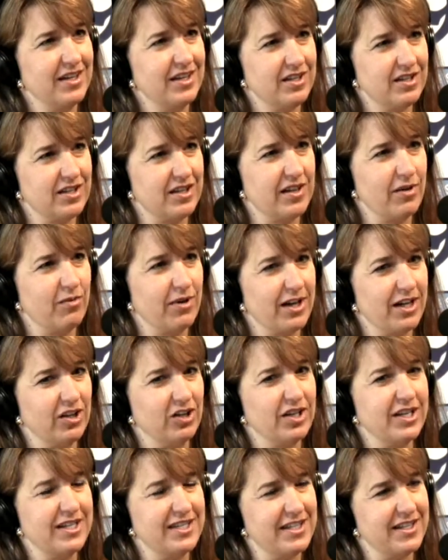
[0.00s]
So they want to
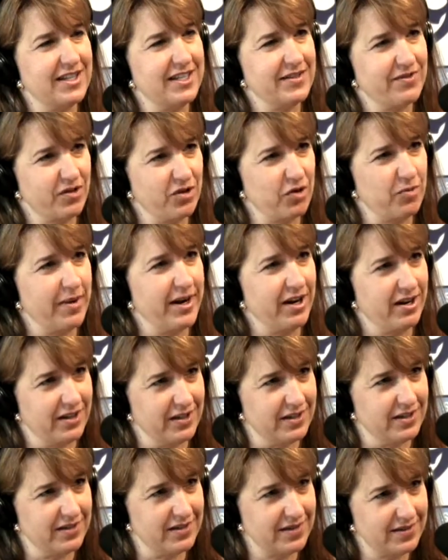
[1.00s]
look into this for their
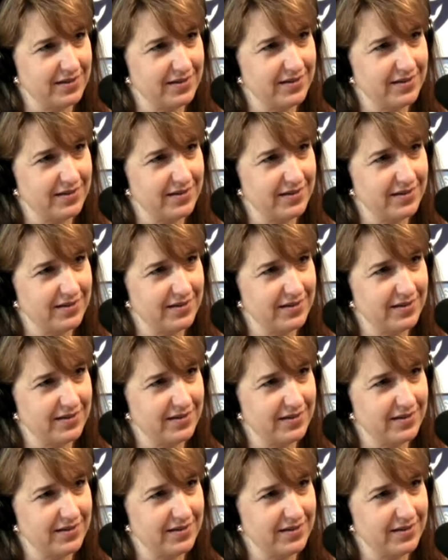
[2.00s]
parents.